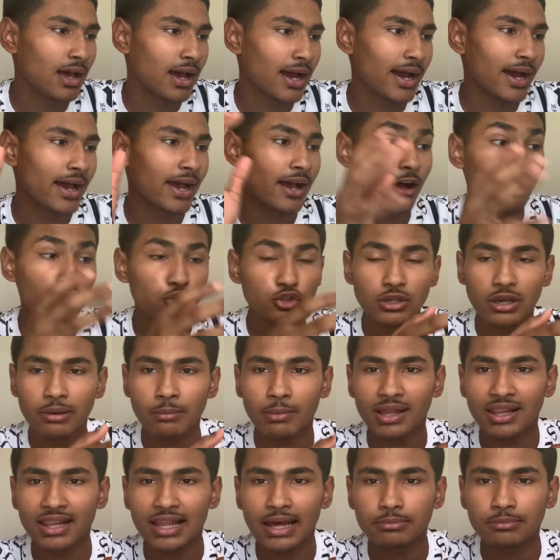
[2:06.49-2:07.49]
I also have
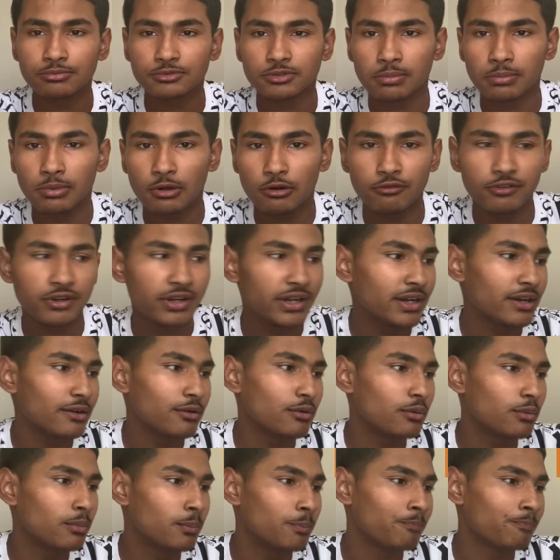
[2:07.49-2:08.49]
my laptop over here,
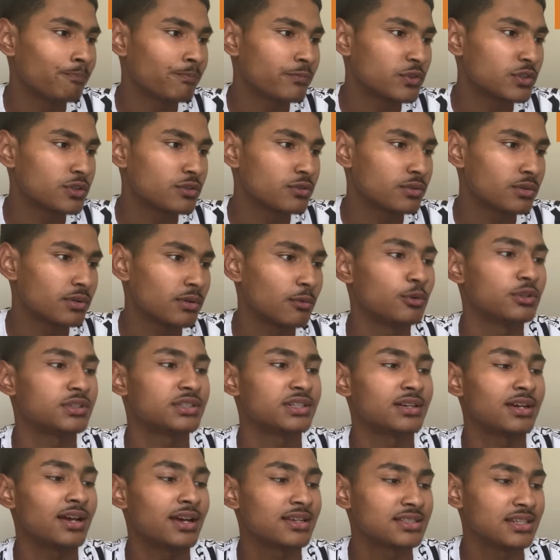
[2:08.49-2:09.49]
which
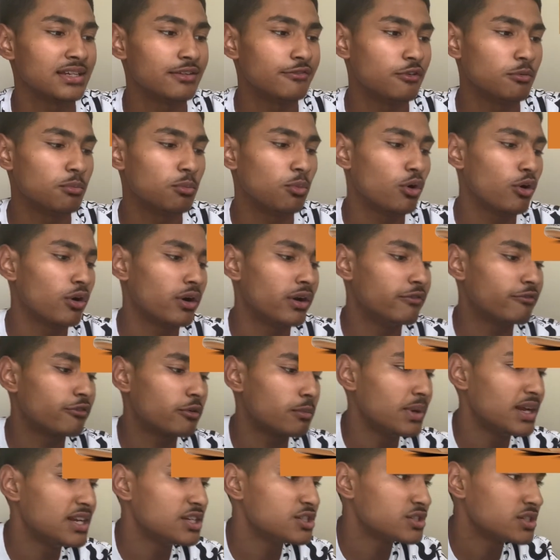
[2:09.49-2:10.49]
has even more
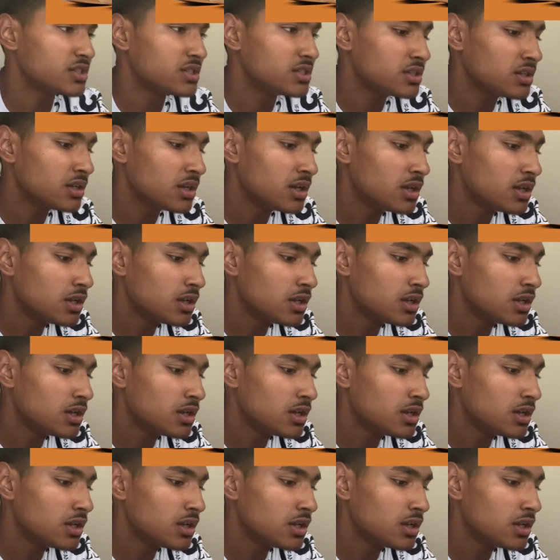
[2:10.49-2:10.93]
information.